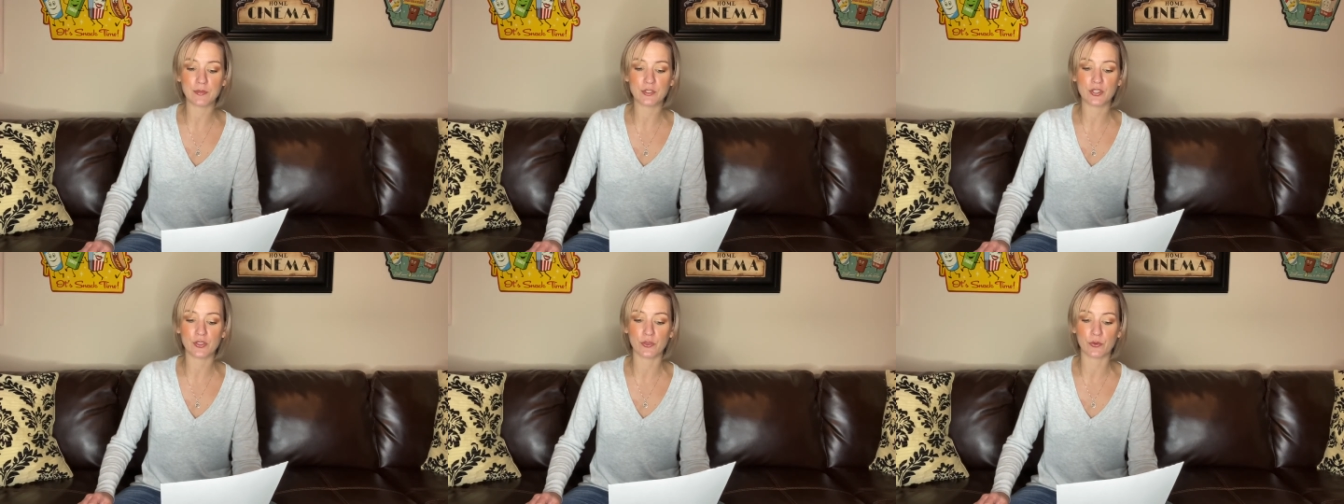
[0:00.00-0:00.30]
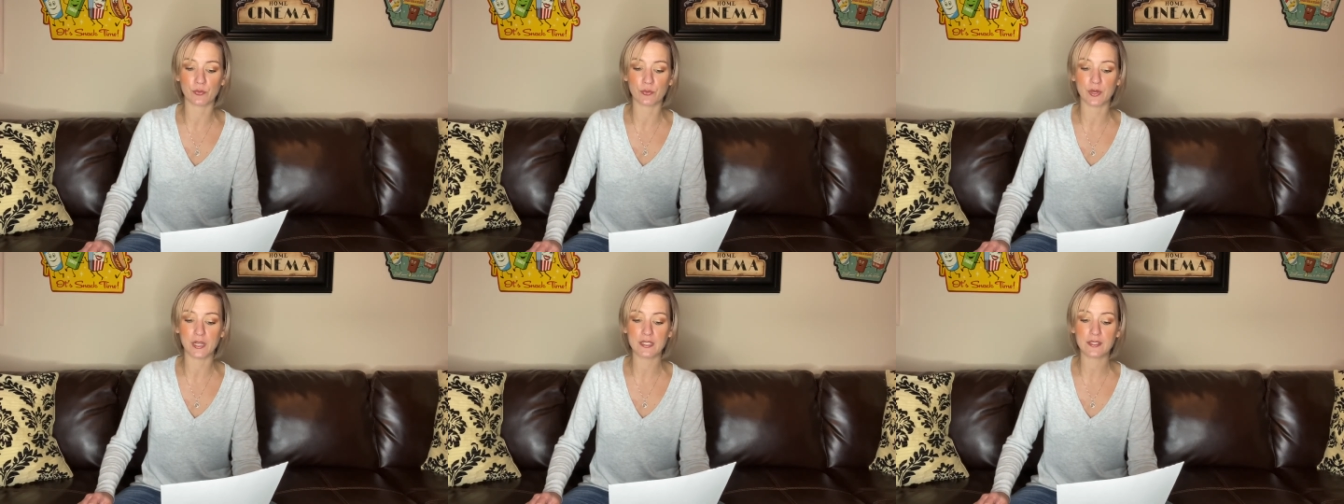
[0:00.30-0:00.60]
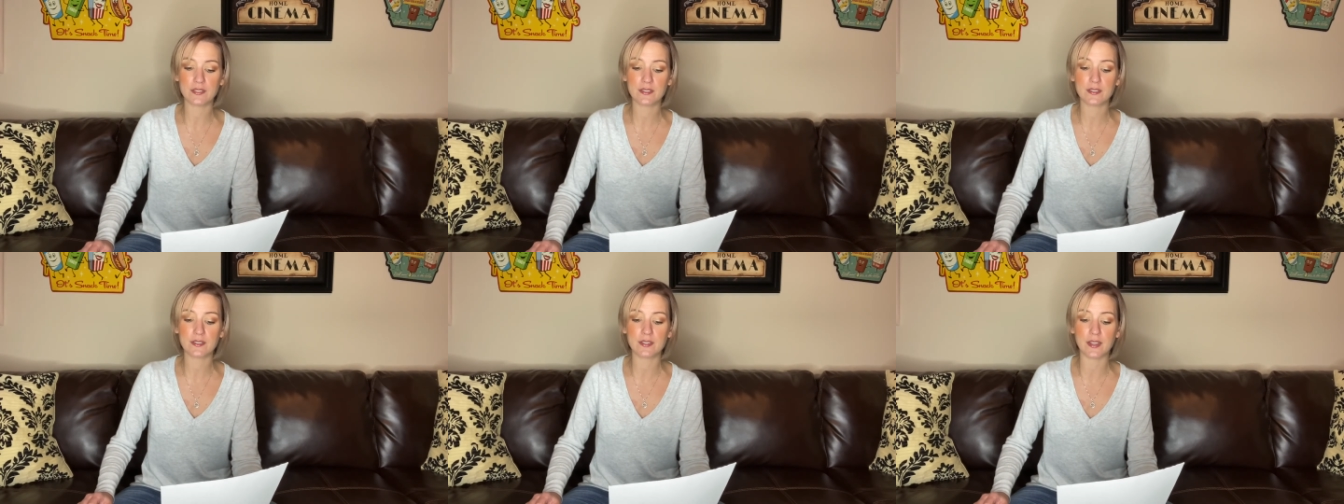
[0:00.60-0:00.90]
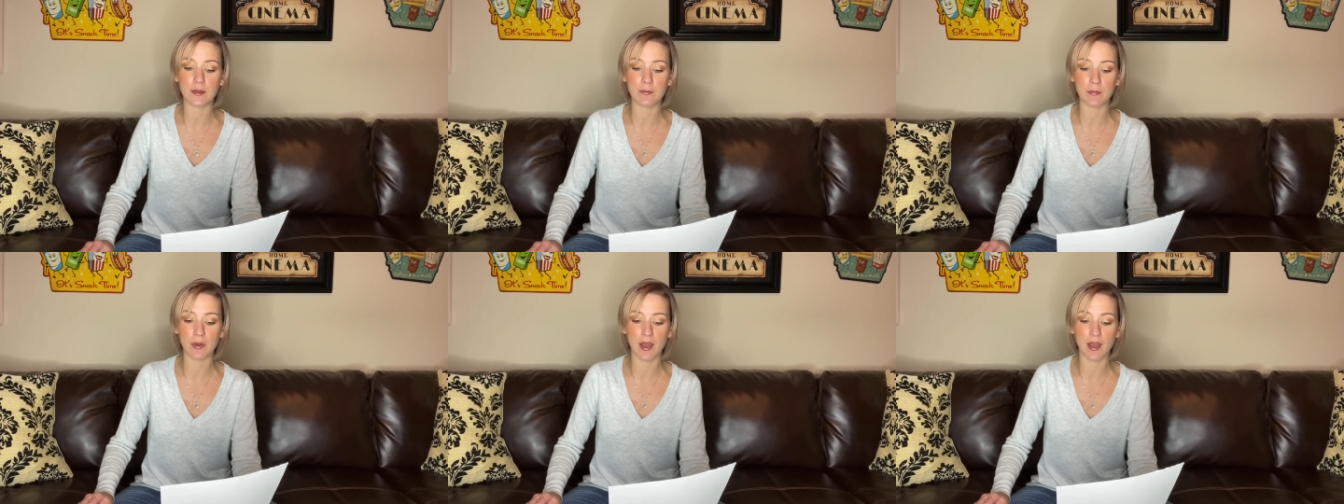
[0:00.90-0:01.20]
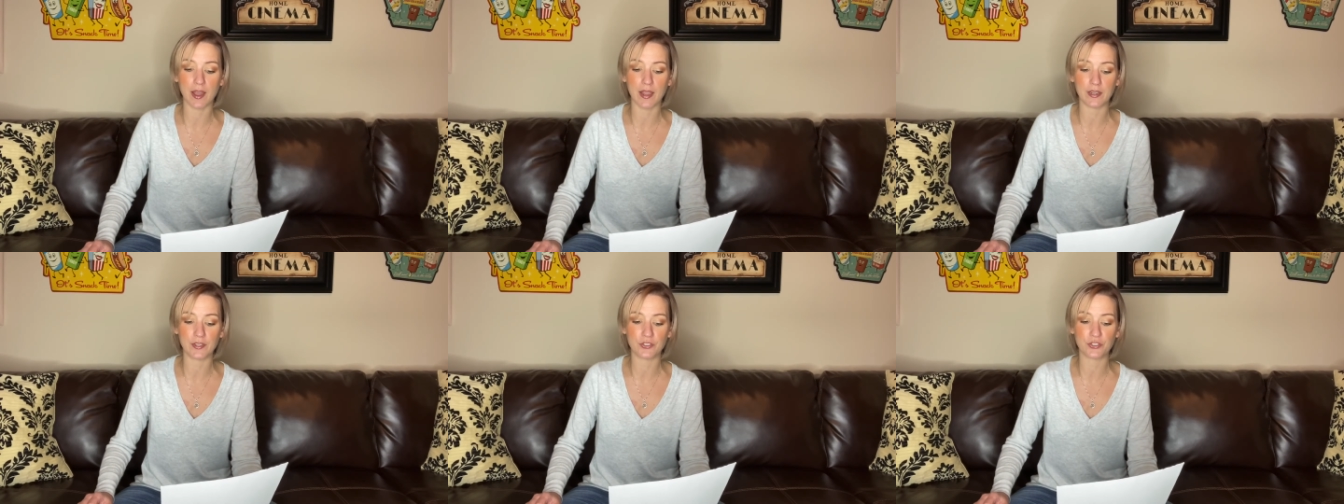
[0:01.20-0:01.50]
to the wrists and
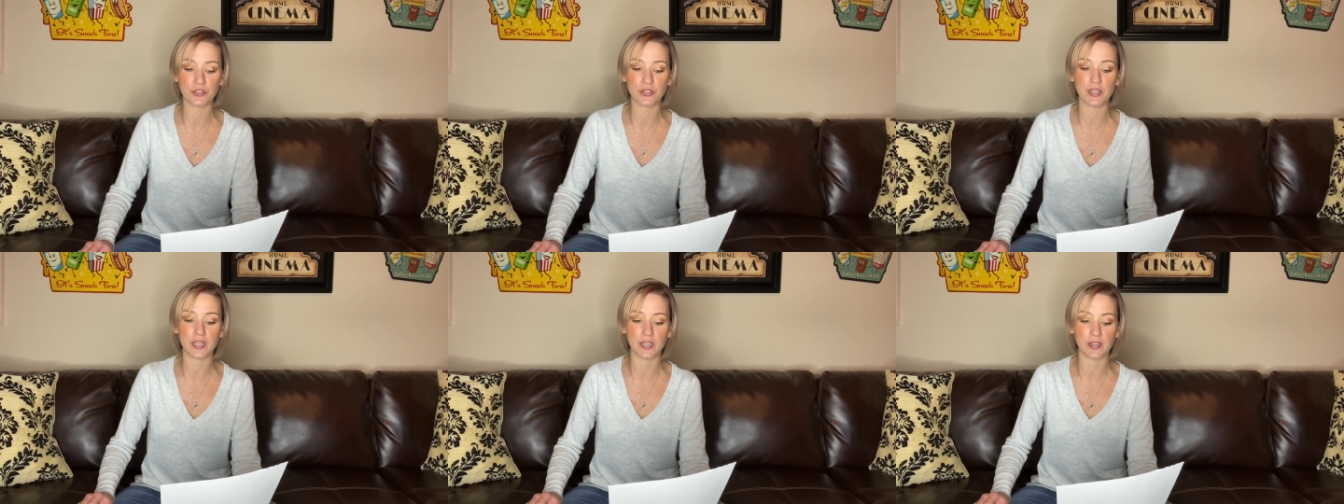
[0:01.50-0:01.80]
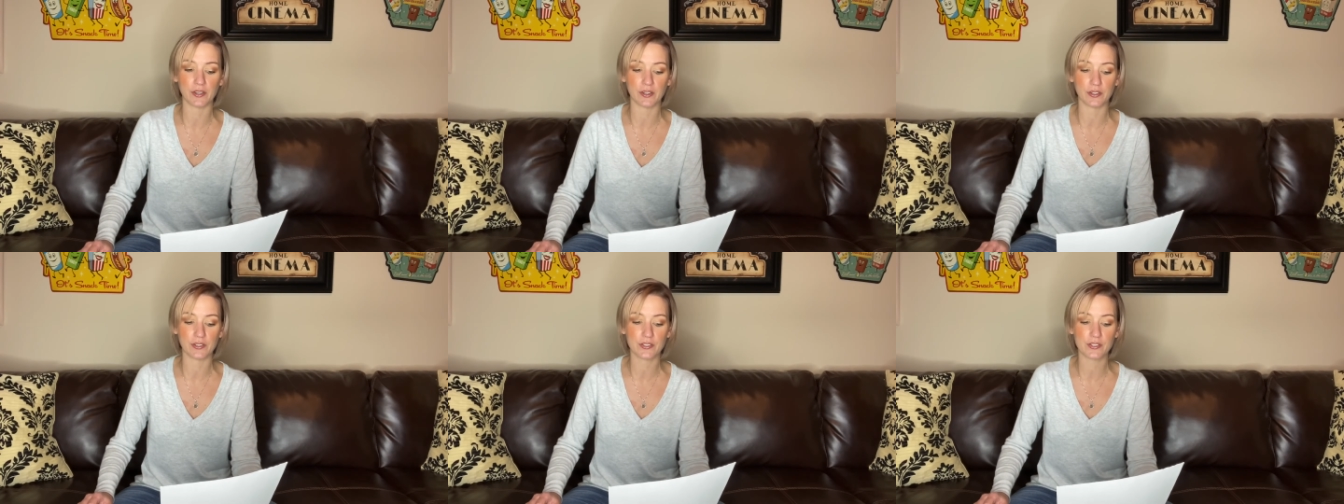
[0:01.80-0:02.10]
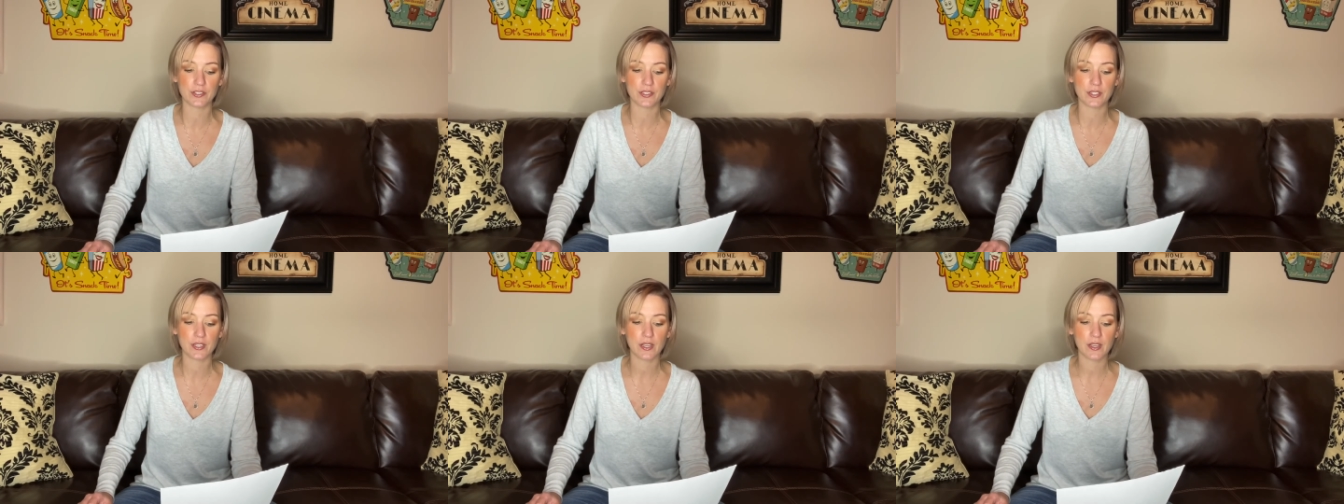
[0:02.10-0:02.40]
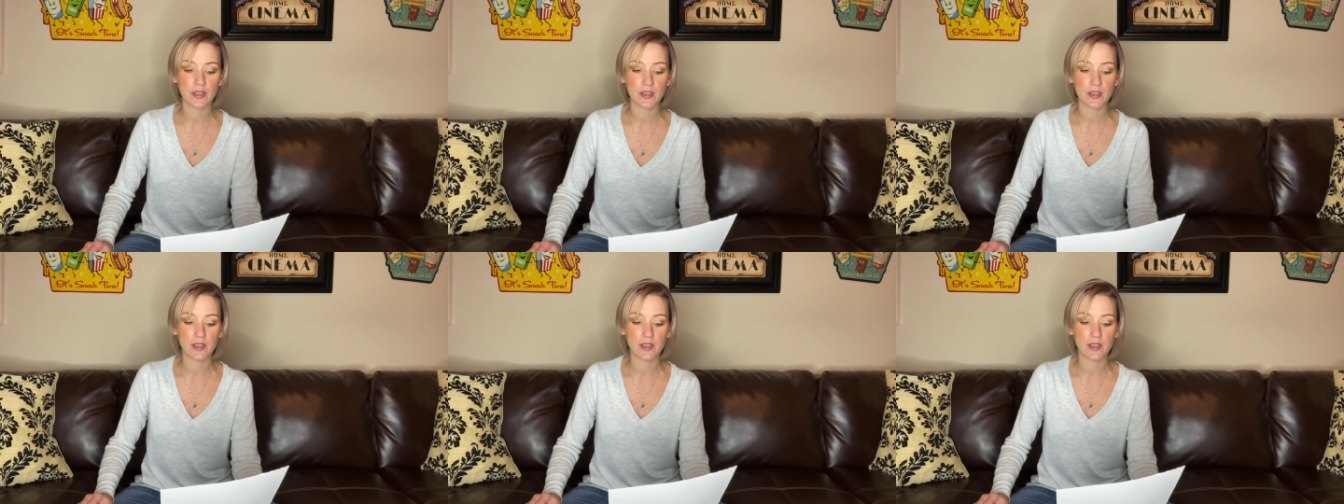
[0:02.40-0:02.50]
behind your ears.